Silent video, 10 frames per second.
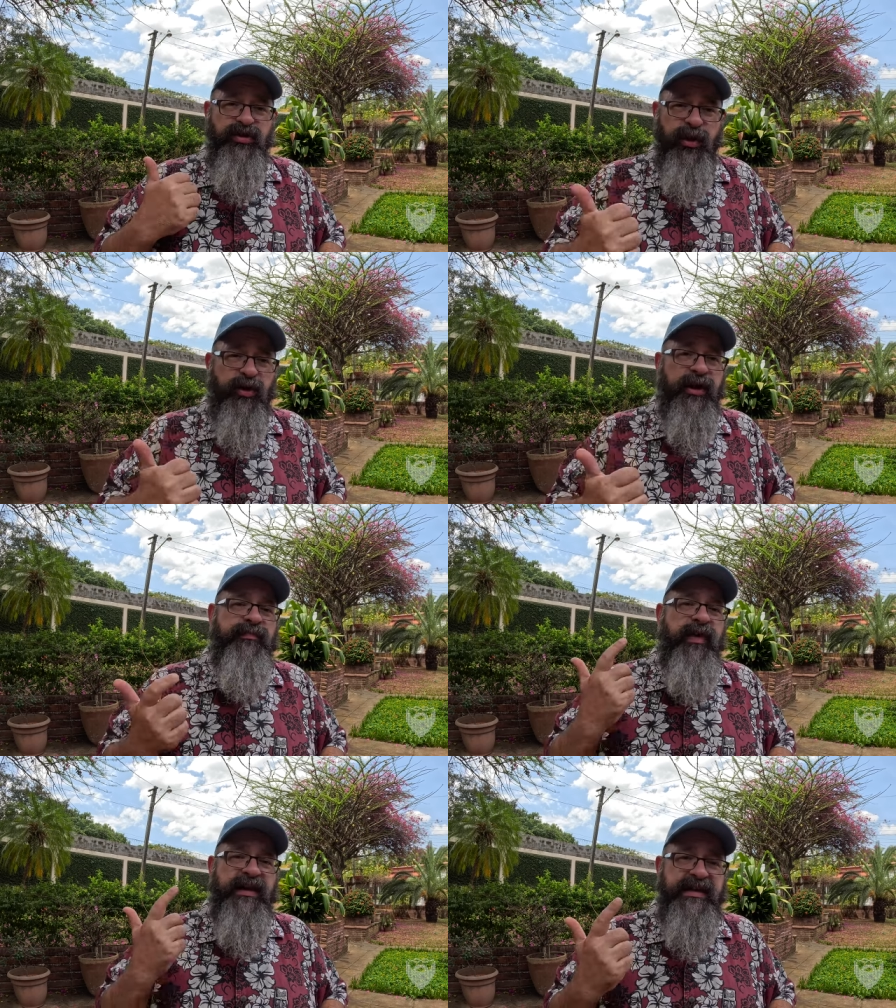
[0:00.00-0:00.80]
Toyota,
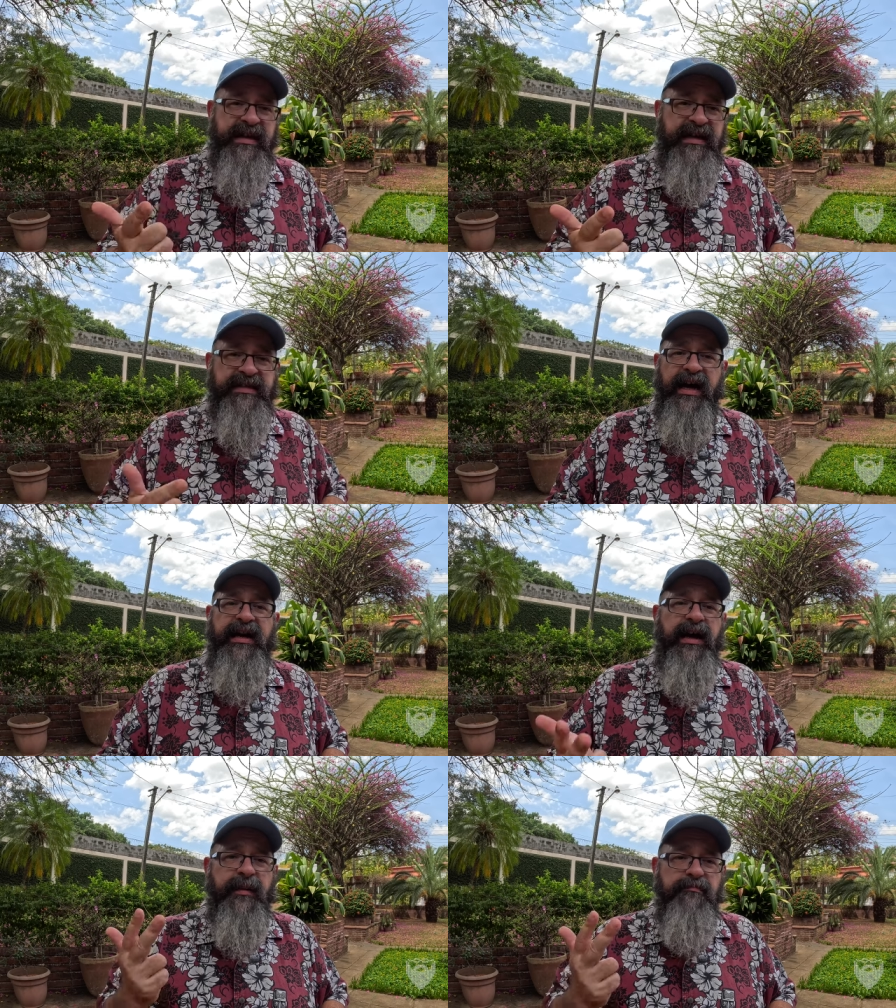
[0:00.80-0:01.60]

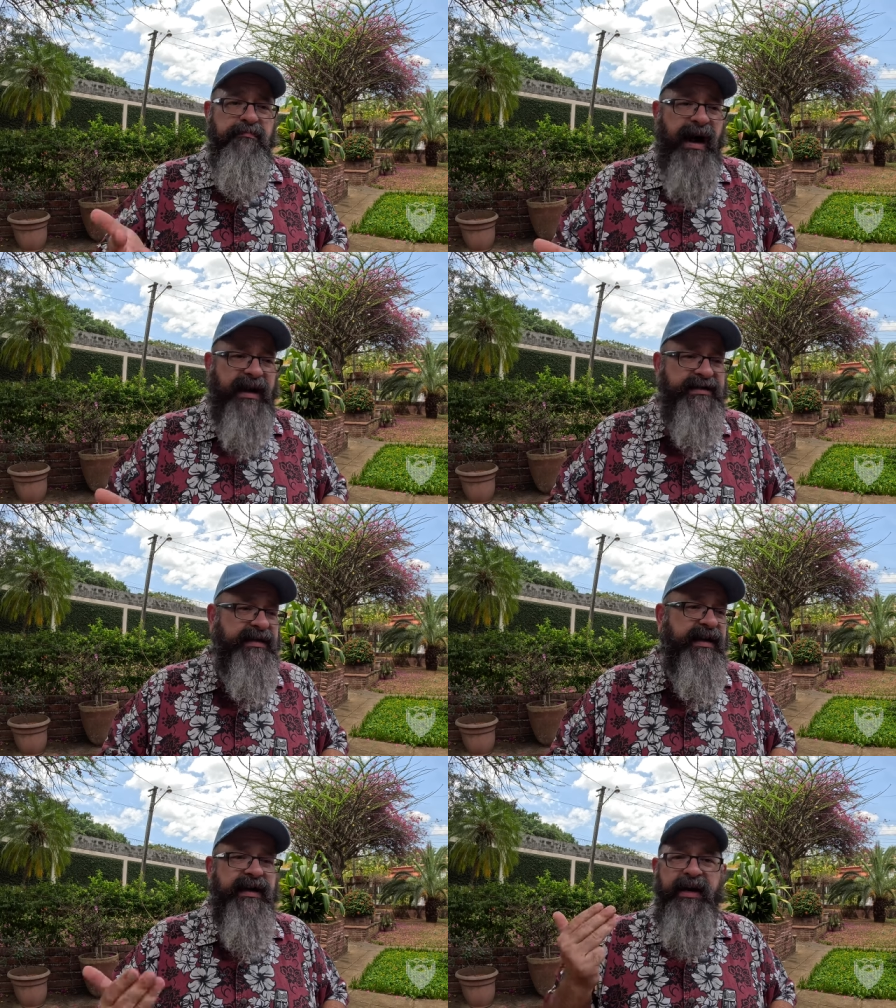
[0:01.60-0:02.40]
Nissan,
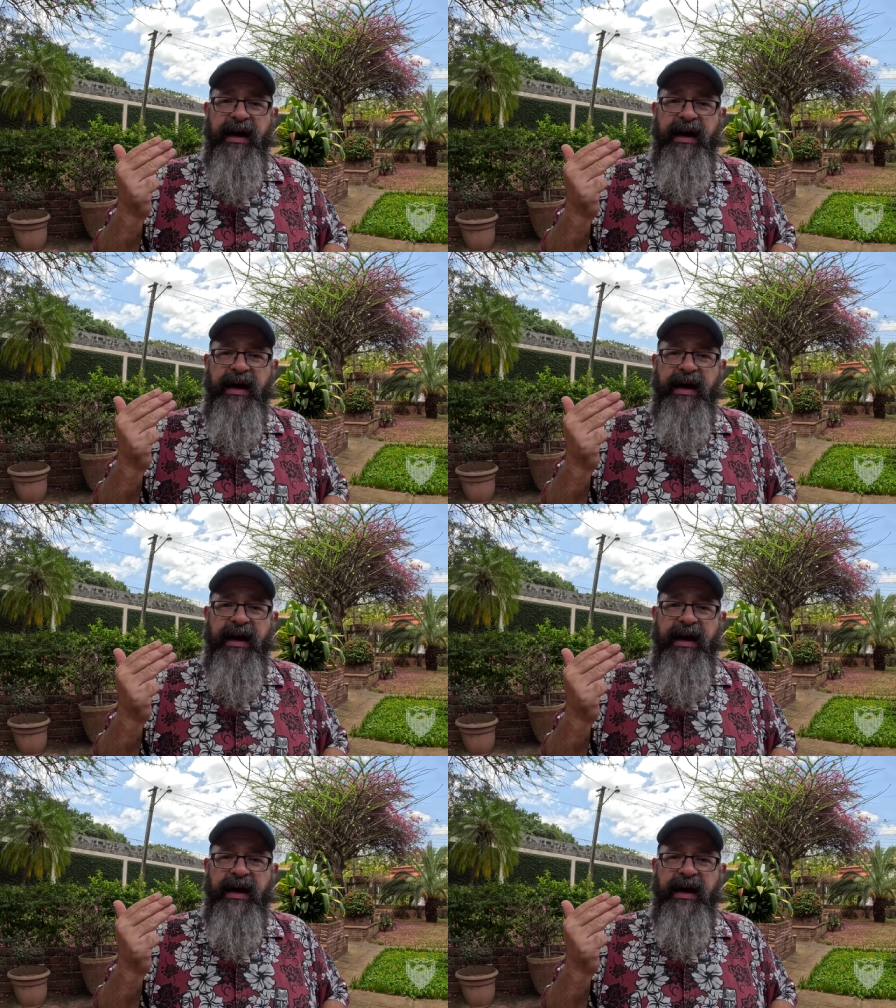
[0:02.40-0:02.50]
Mazda,